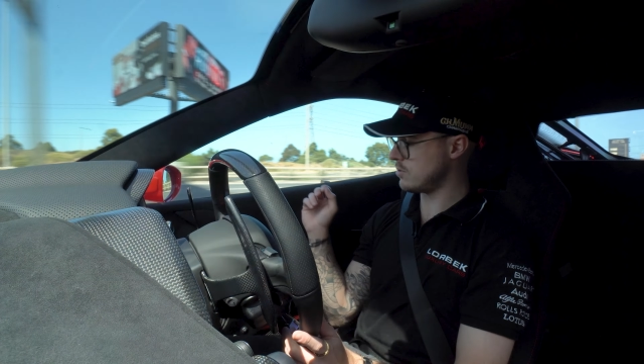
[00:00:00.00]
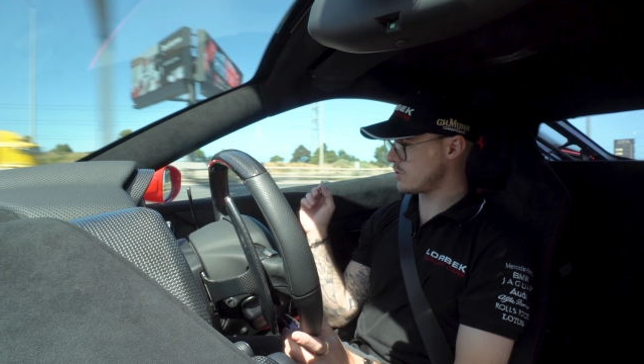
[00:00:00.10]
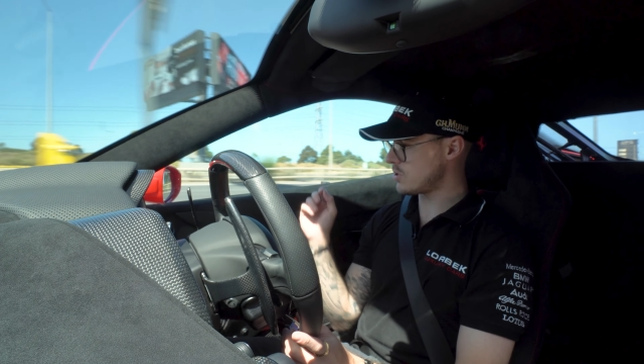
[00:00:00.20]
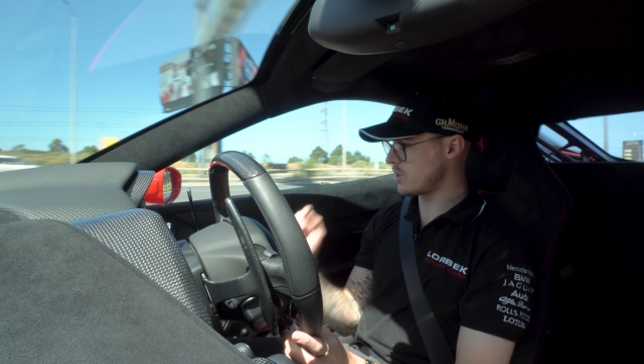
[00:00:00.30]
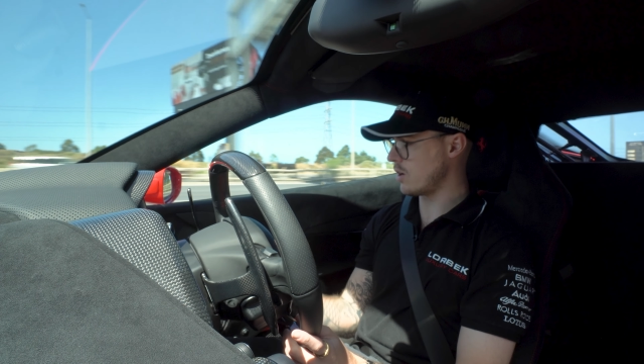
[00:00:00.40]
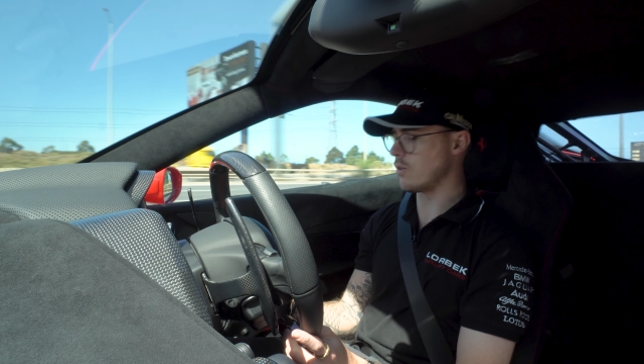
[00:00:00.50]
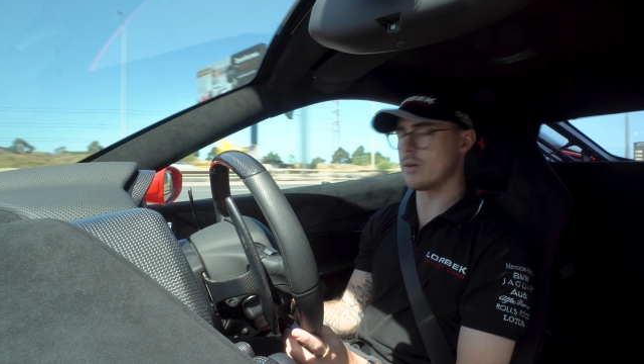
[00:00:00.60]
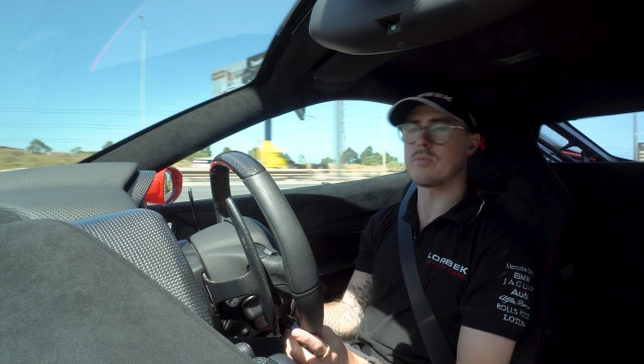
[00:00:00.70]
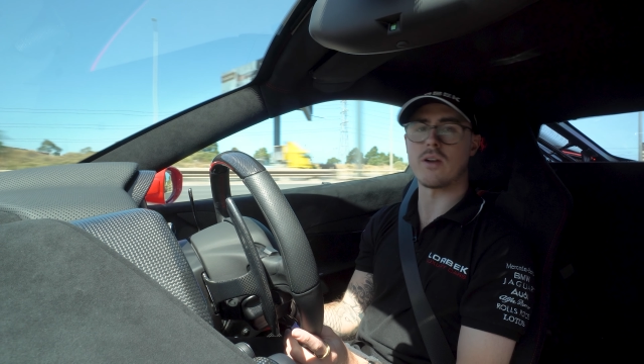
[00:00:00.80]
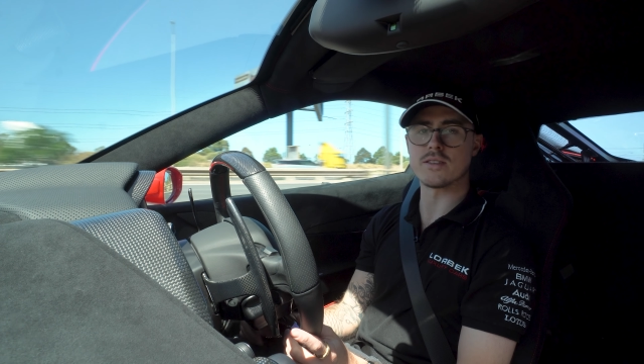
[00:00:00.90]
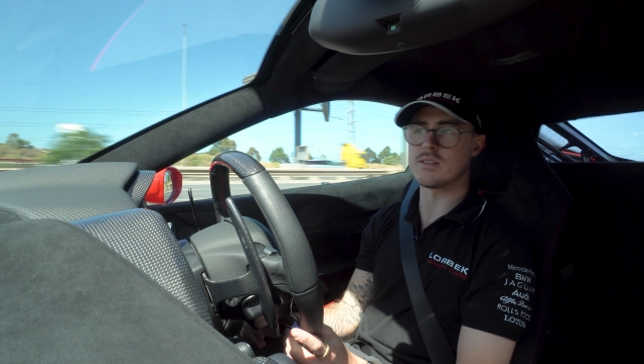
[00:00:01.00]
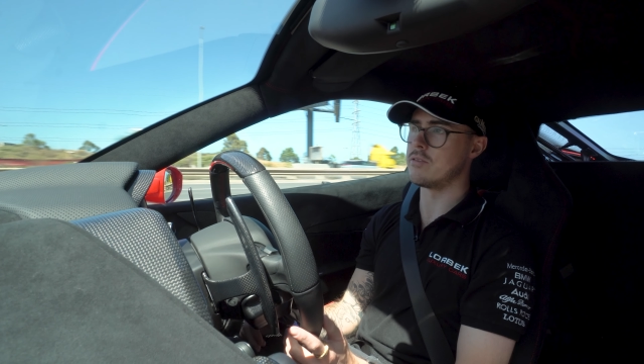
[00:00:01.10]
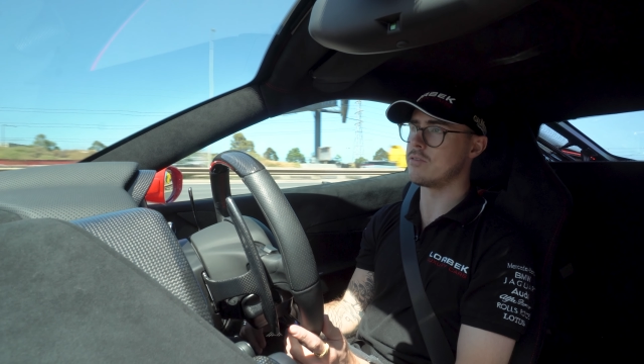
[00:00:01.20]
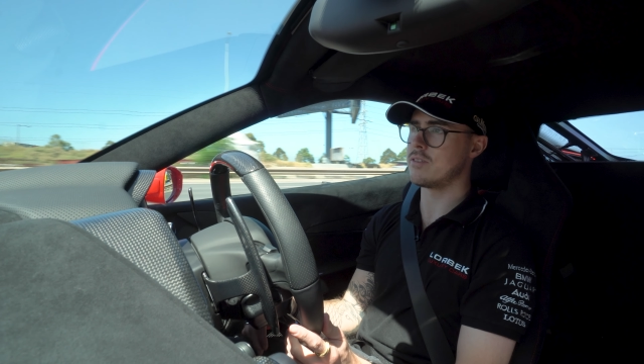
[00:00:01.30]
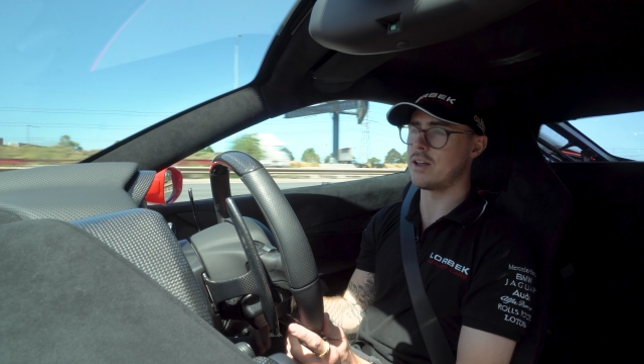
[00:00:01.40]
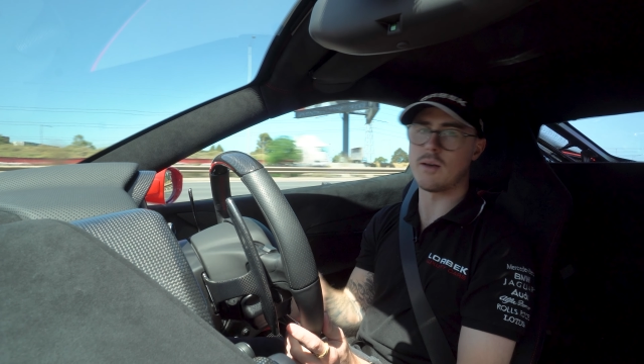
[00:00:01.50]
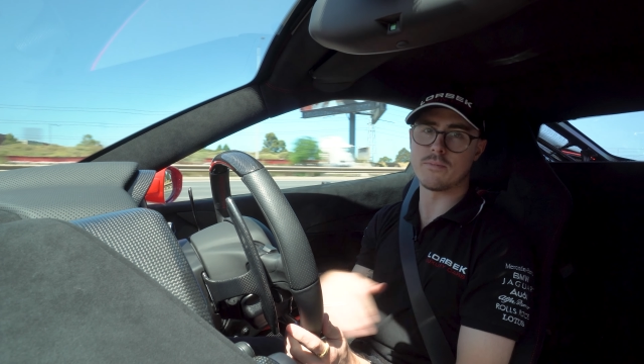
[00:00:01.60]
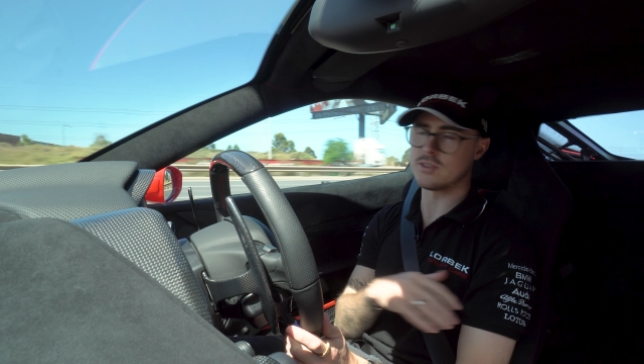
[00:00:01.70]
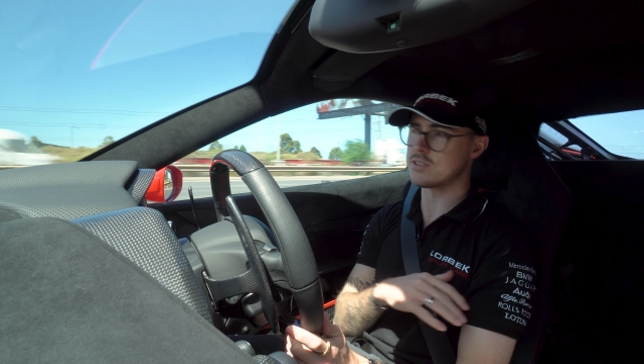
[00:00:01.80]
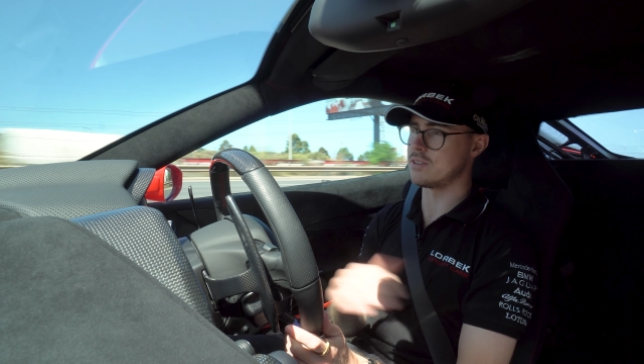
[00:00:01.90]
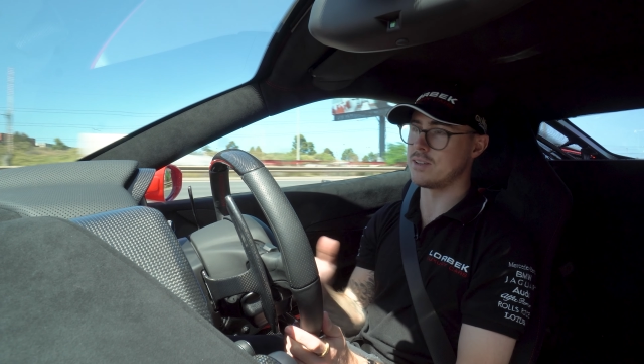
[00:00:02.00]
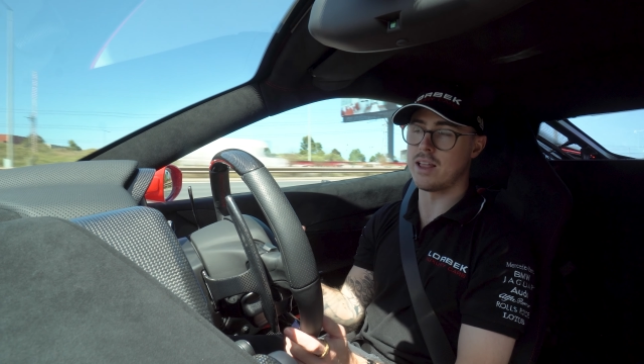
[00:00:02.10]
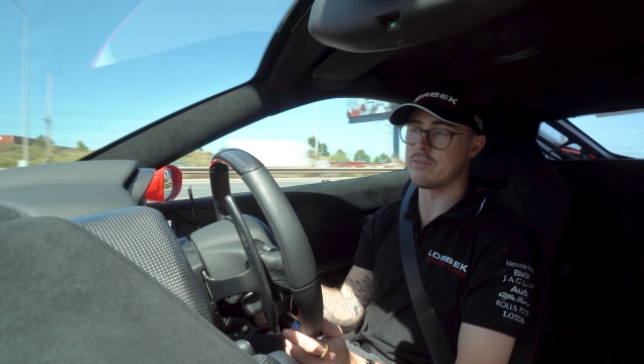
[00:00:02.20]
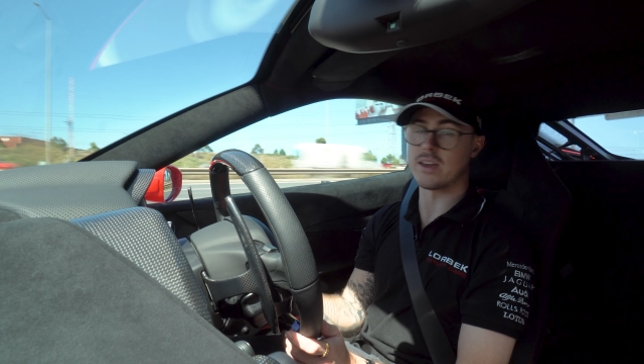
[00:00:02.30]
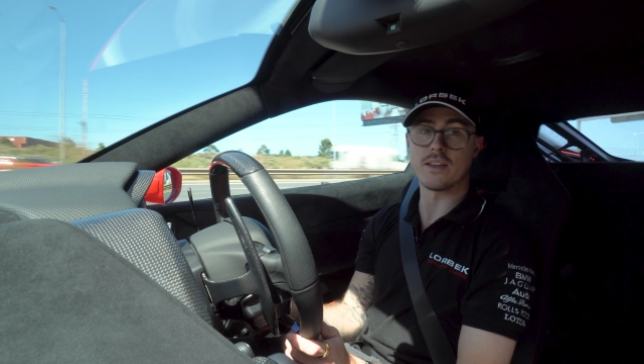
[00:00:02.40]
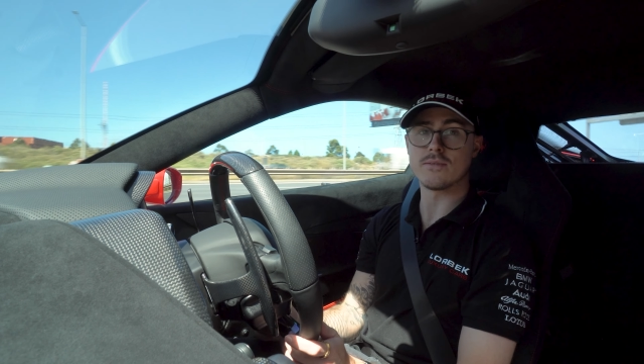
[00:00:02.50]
so impressive and I'm just loving it.